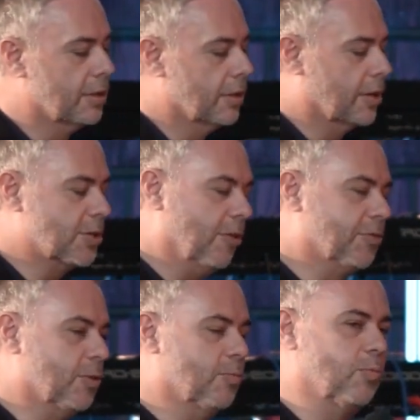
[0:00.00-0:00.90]
Because
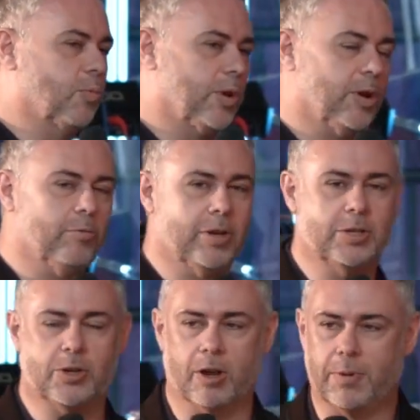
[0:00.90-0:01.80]
often when I read
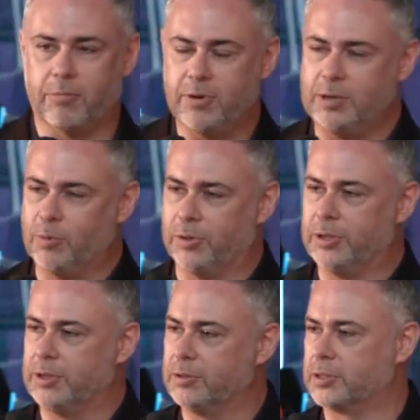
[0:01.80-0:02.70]
Job, I read what
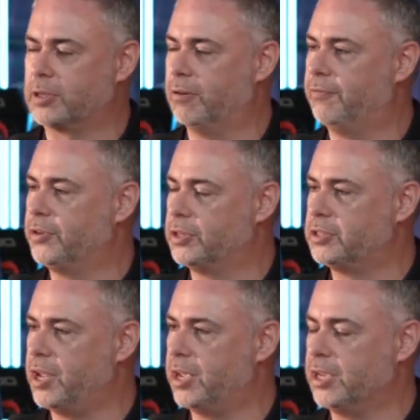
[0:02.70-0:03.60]
the comforters
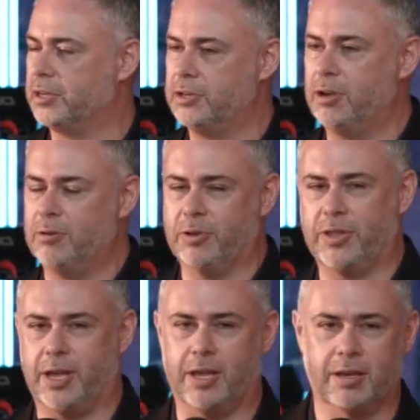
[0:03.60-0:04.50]
say, and I know that
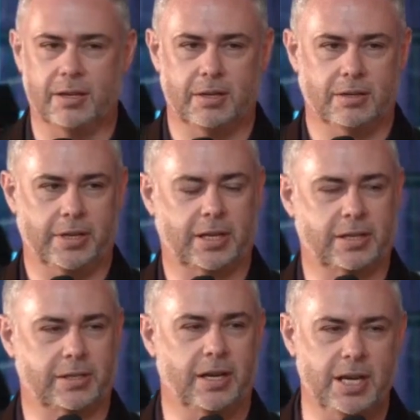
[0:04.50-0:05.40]
they're they're
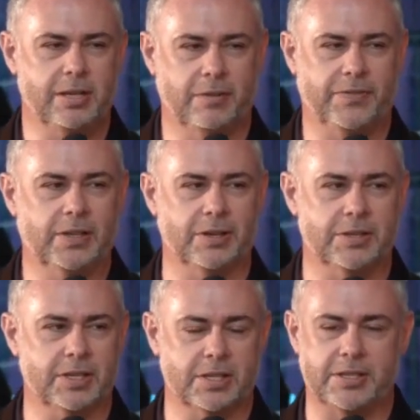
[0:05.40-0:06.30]
kind of the
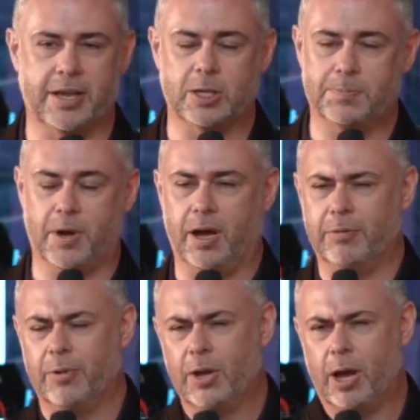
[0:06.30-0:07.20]
villains in a sense, but I,
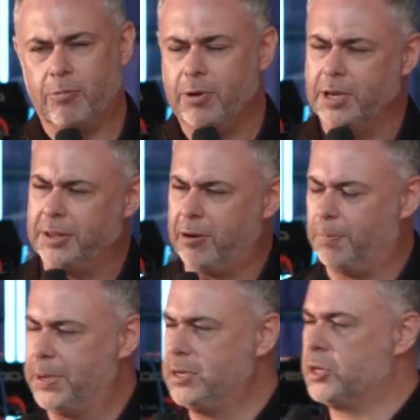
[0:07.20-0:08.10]
I read their
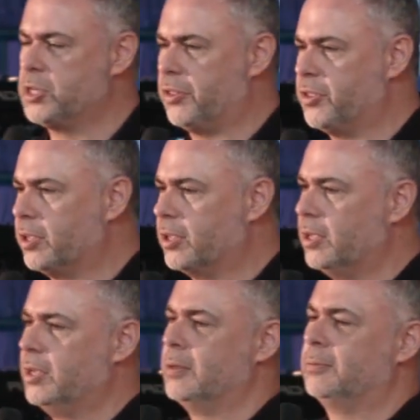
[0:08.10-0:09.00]
opinions and I think,
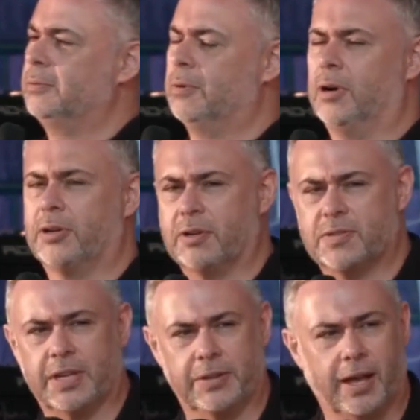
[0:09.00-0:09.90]
oh, I could have
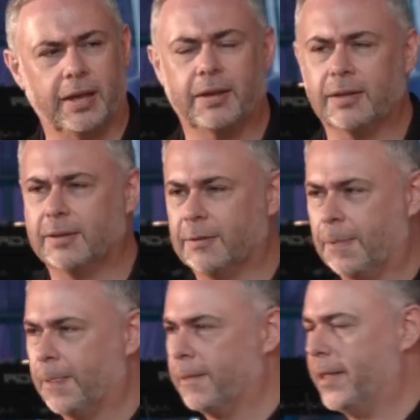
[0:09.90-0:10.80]
said that.
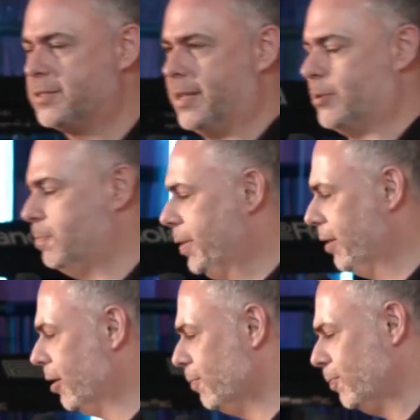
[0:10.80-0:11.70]
That sounds a bit
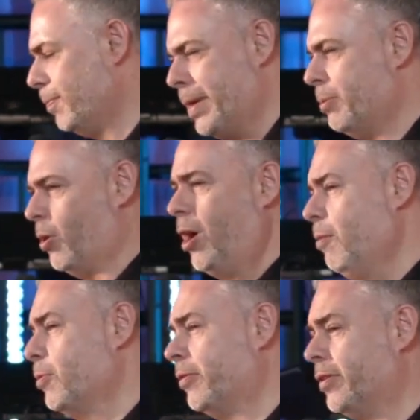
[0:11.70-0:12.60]
like maybe what I
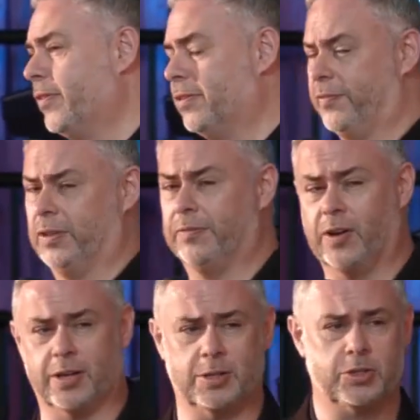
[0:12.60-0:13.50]
would have
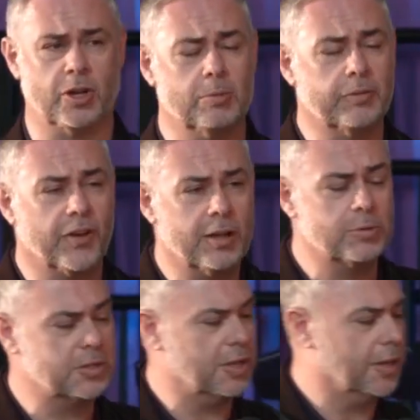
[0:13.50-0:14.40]
advised Job if I
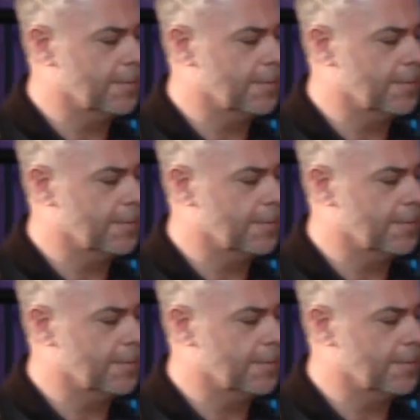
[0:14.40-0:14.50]
was there.